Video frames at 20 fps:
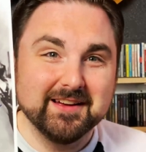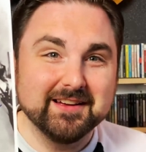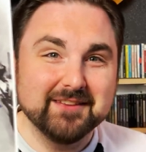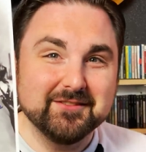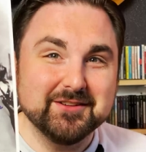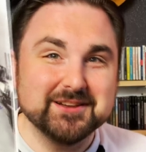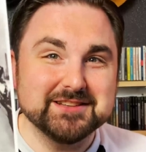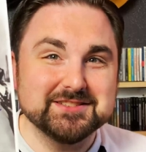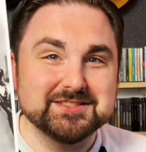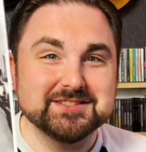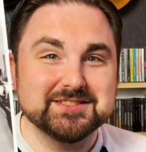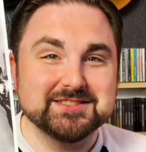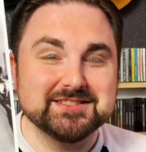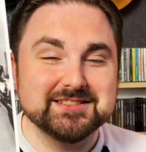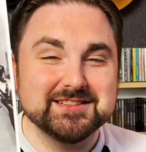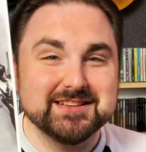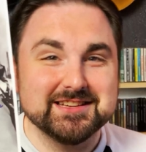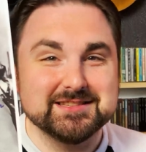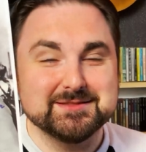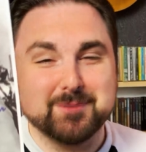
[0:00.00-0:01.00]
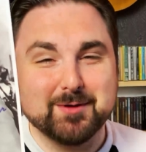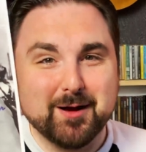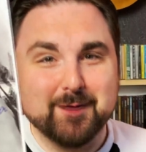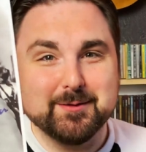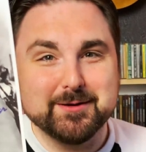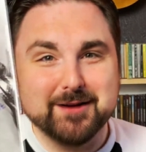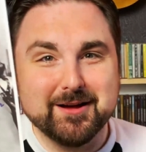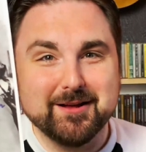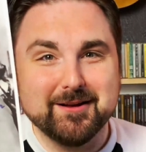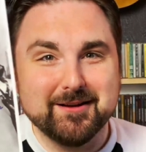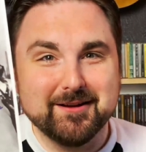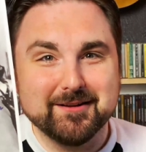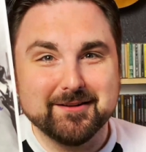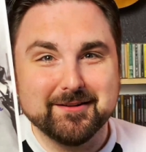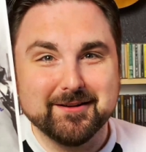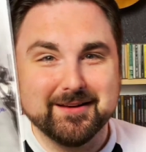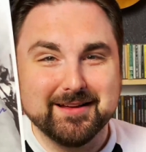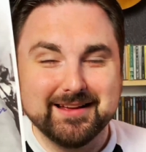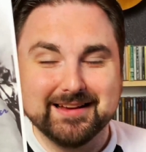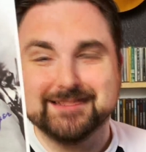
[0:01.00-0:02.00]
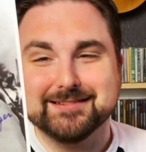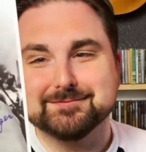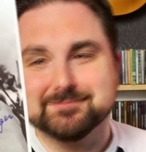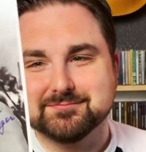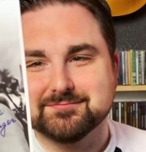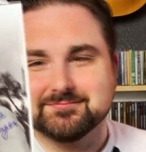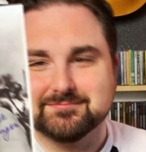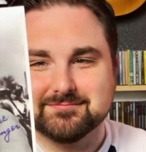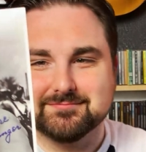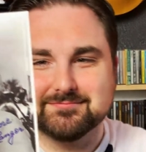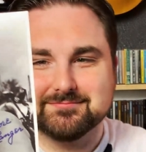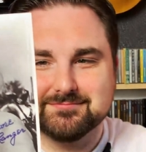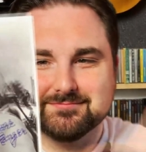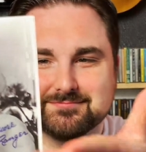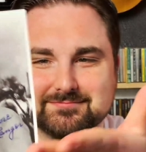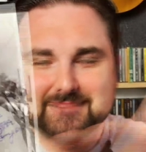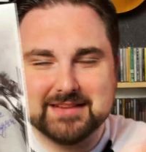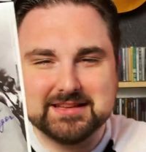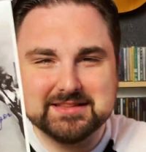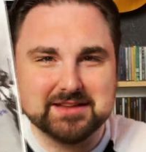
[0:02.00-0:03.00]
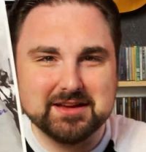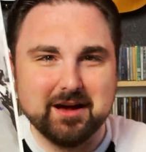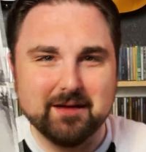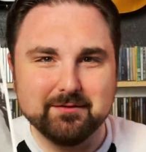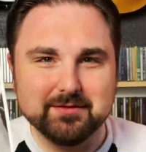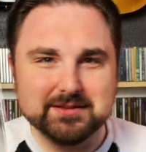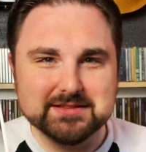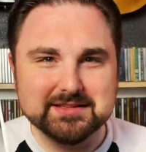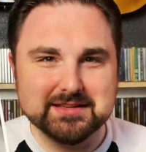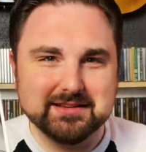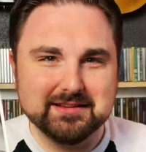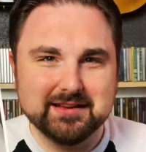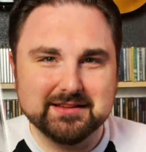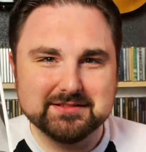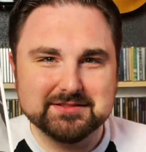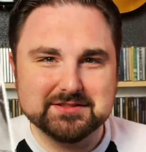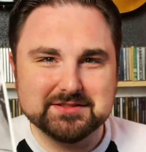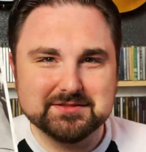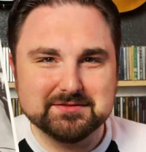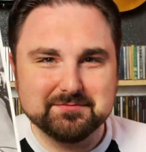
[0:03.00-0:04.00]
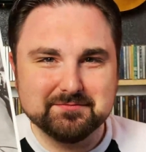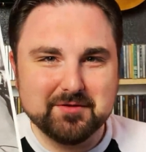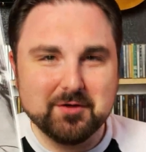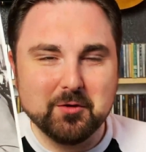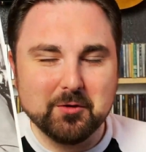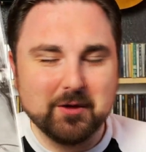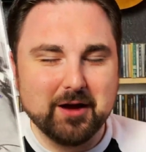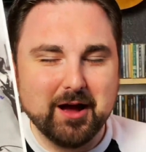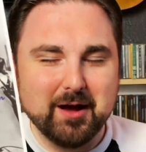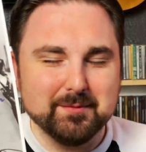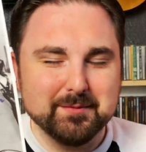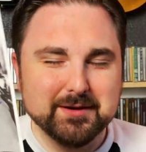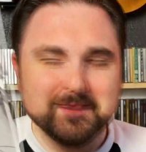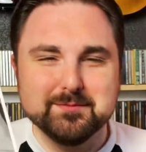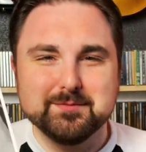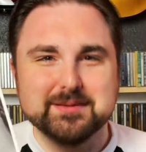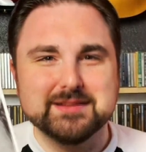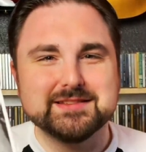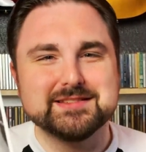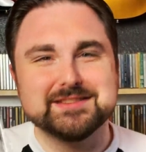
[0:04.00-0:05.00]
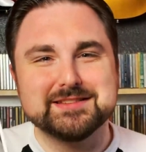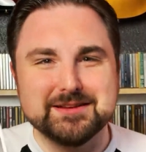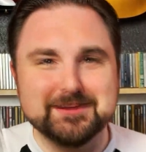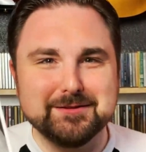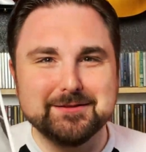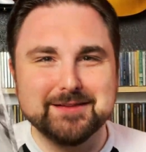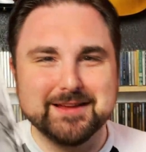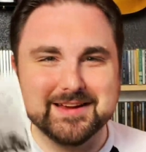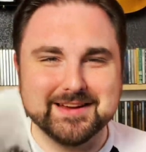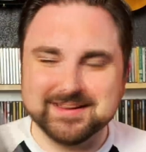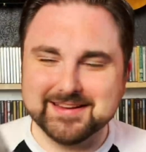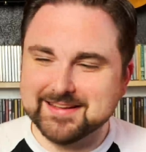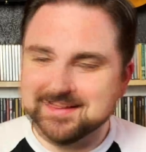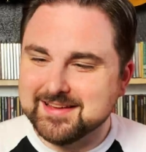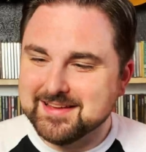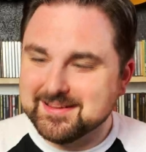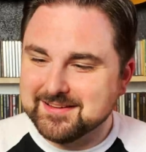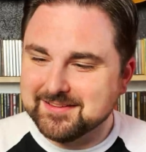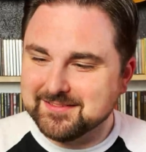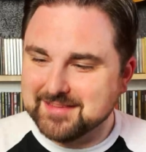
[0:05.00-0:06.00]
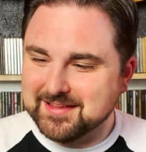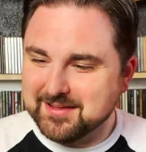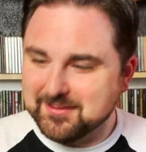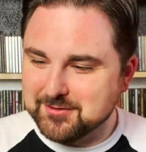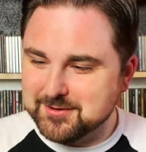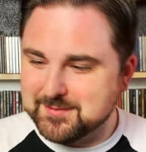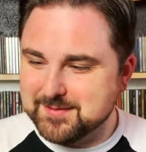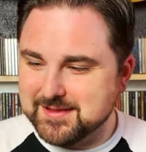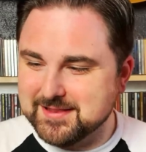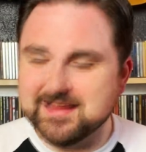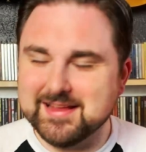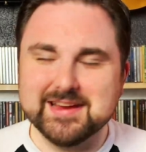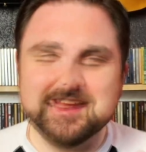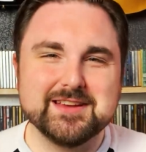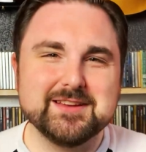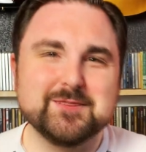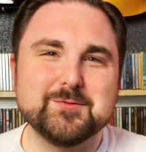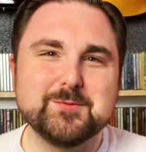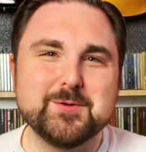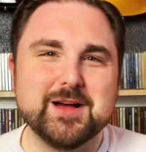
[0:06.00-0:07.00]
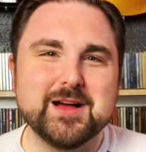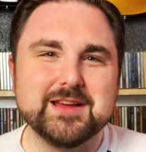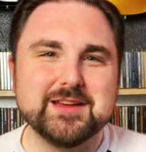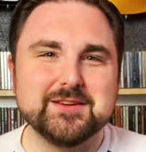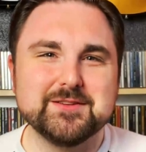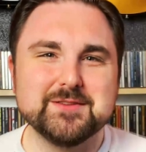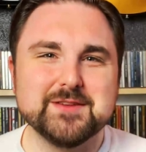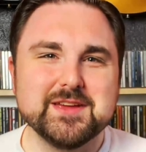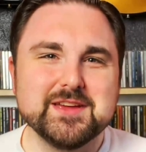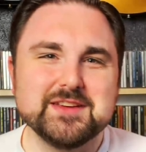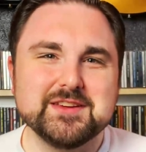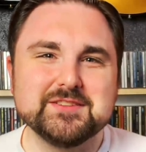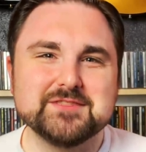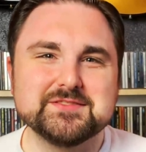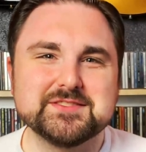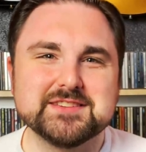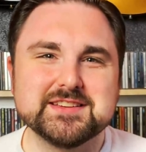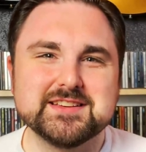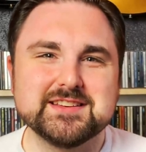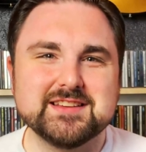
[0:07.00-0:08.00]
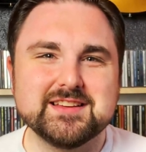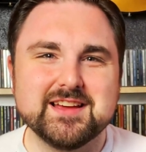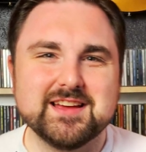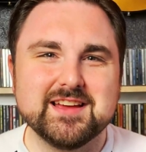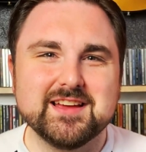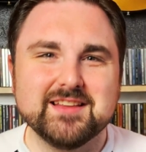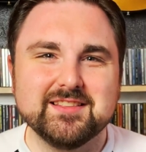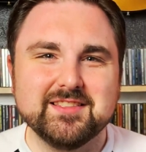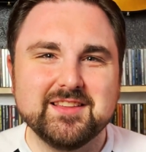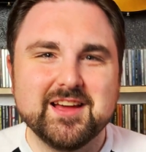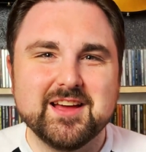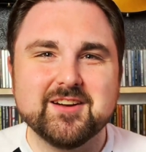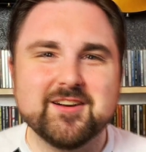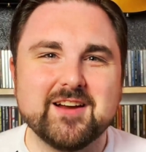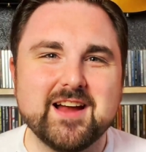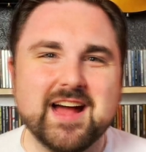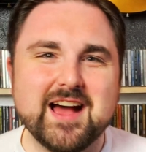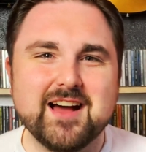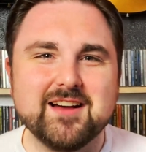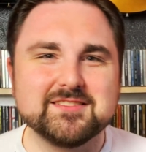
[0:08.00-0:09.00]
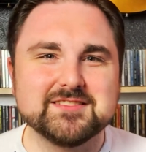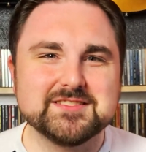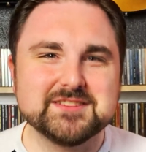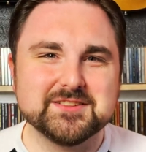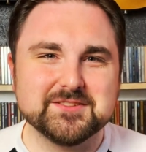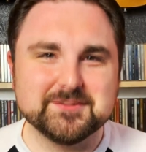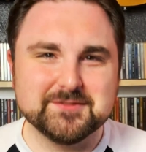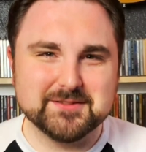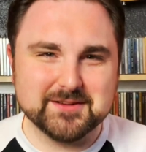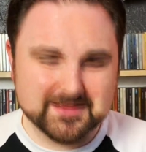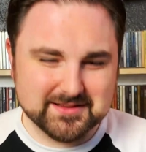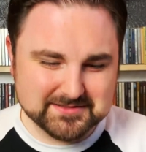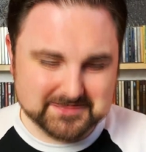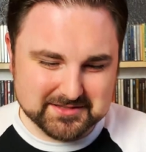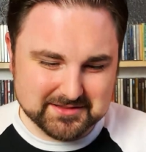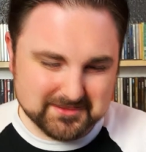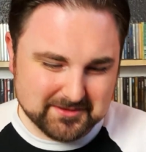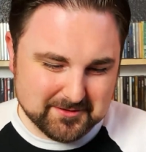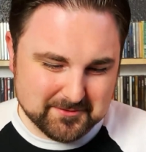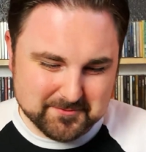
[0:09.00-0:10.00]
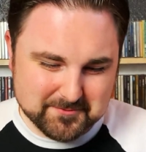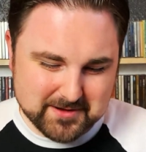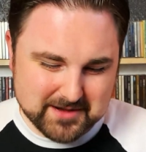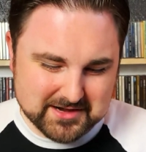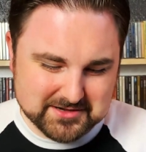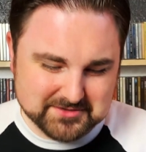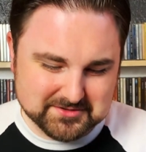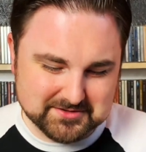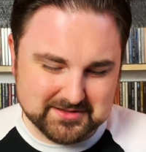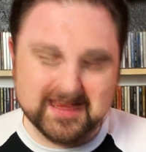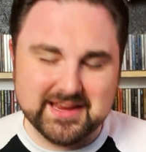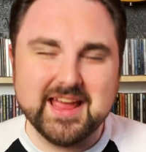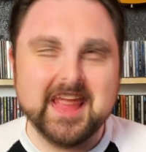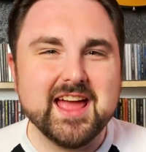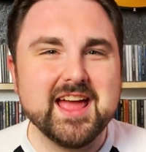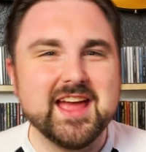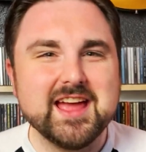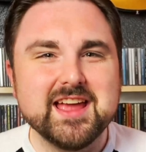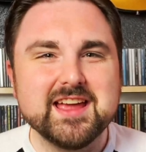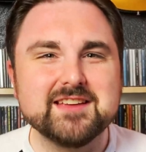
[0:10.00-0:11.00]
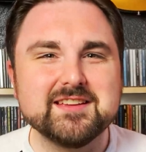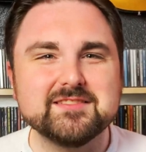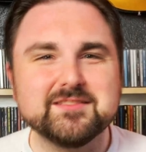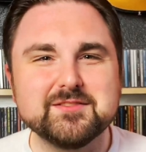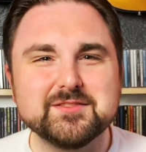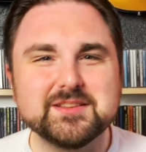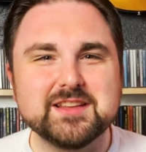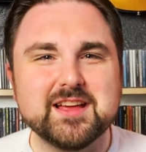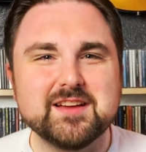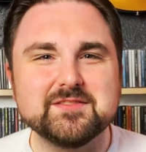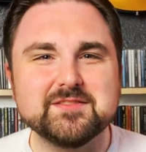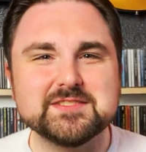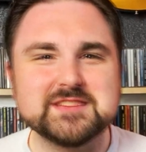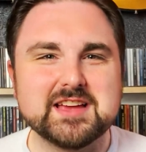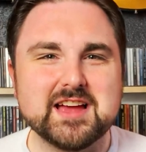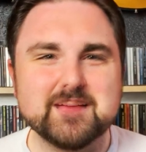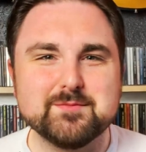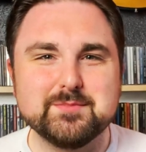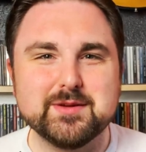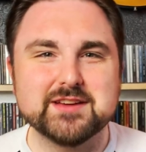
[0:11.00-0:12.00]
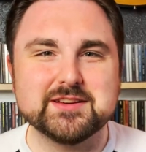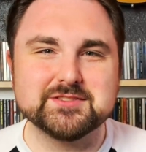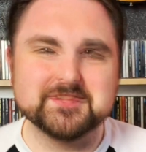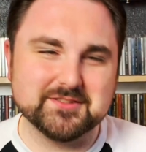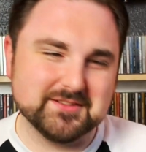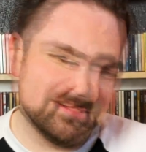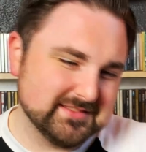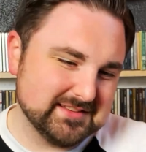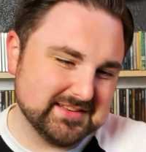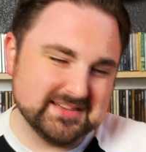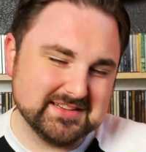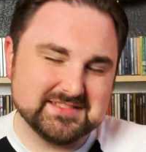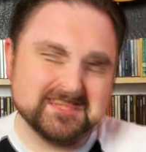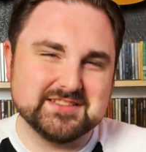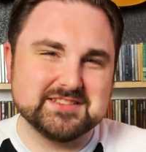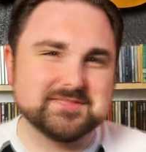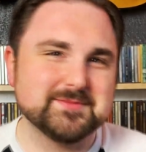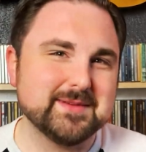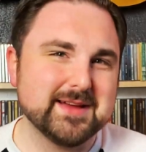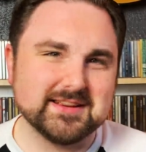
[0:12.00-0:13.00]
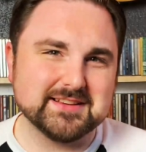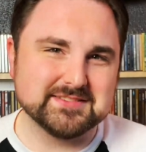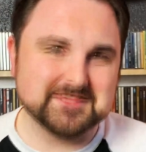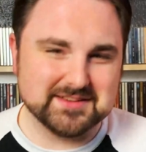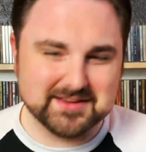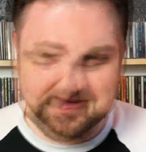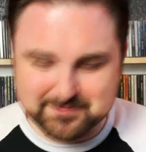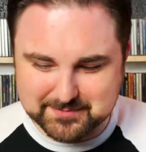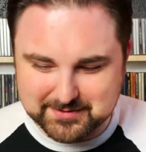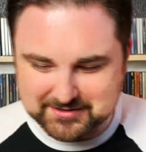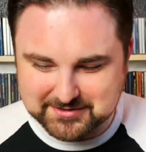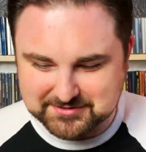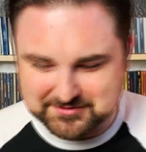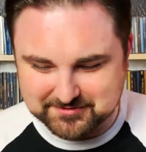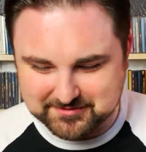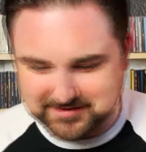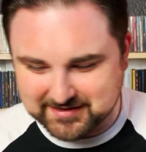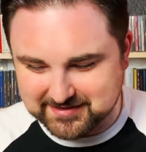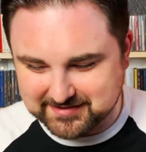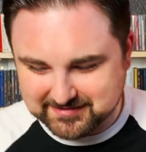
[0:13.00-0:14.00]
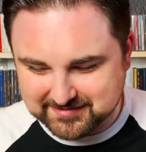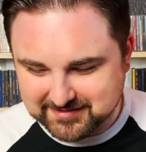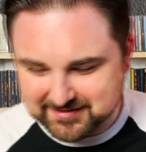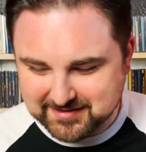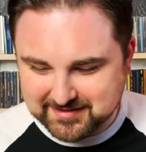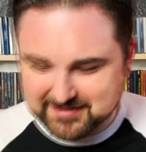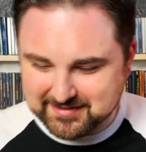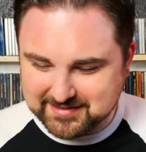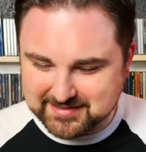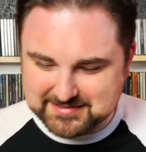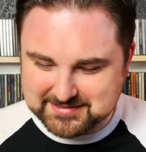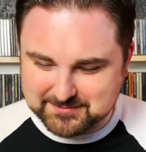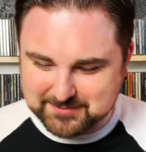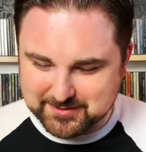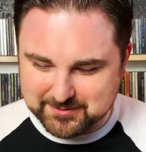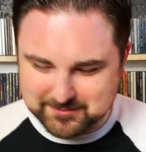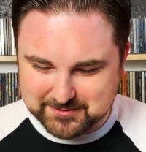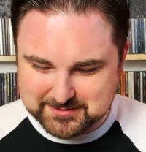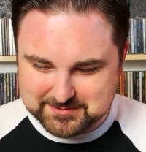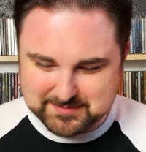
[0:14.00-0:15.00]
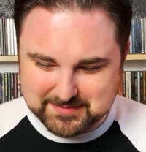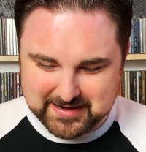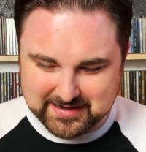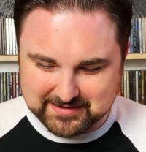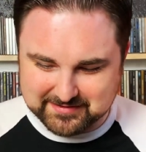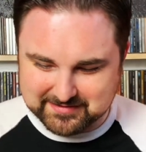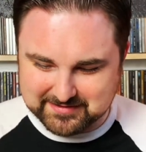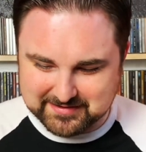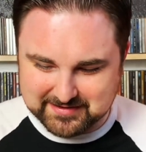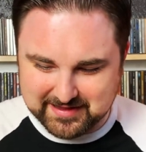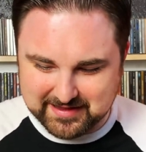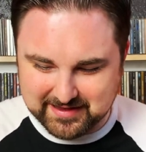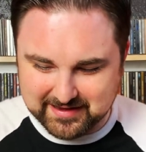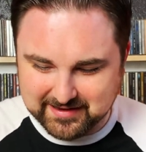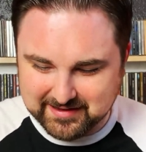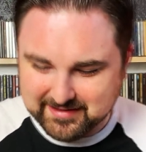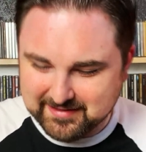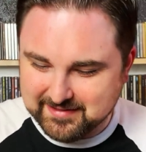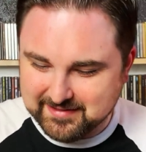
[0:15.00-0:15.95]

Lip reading: which it's probably not like, it's obviously like just photocopied, but still, like, that would have been like, what, you send a letter out to the Lone Ranger, like, hey, would love a signed picture, and then he sends you back a signed picture, right? That's the way it was back in the day.